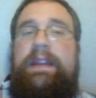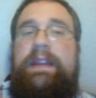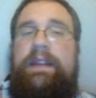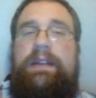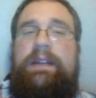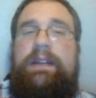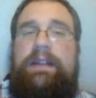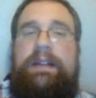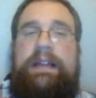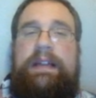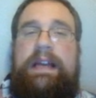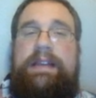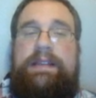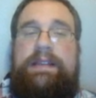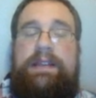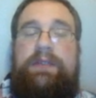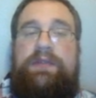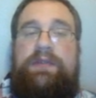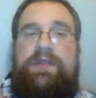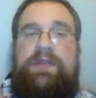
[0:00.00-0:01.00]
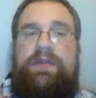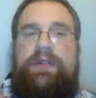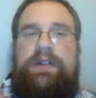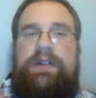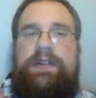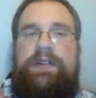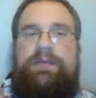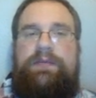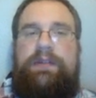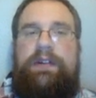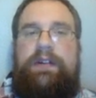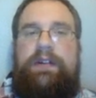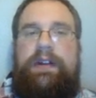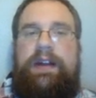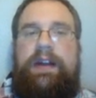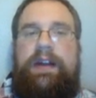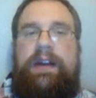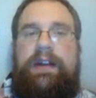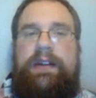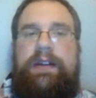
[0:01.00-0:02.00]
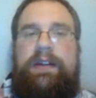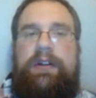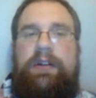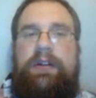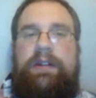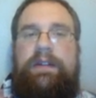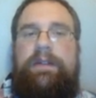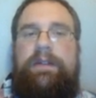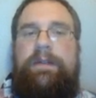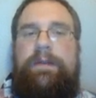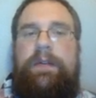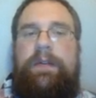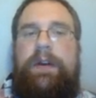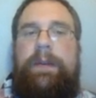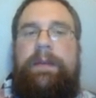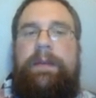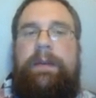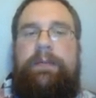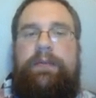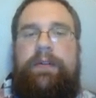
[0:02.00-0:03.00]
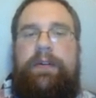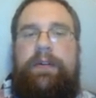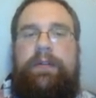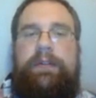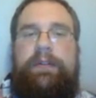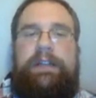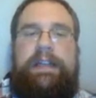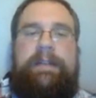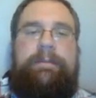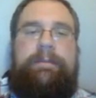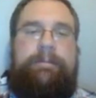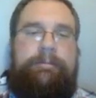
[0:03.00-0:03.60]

those swords were Cult of the Forearmed Emperor only.